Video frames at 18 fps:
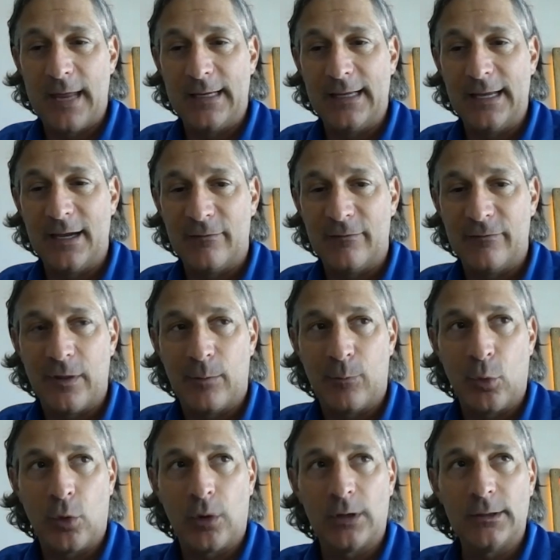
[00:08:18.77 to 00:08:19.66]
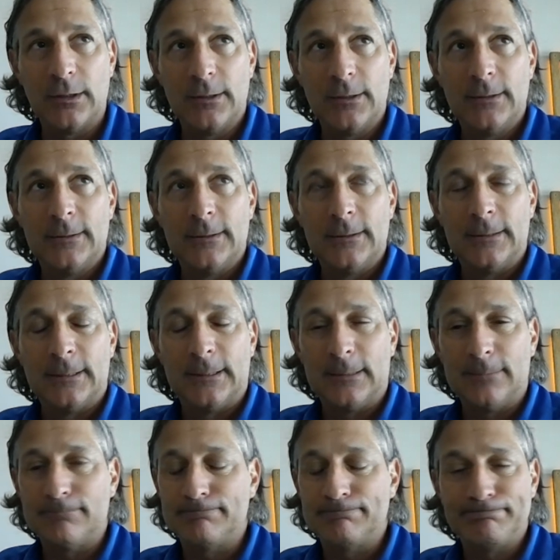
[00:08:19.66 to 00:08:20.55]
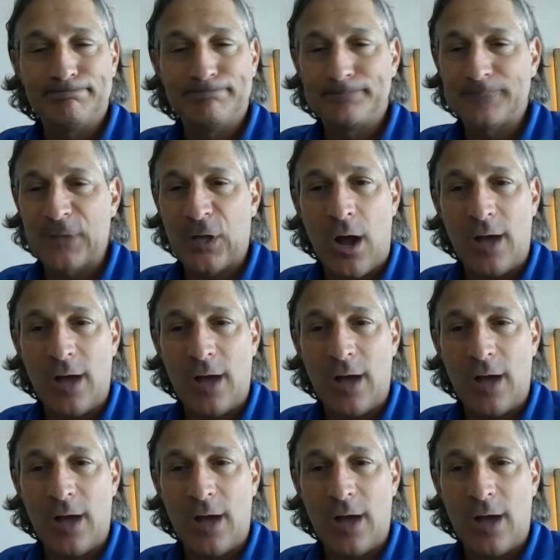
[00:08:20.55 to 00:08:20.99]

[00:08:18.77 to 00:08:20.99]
they give, the more um,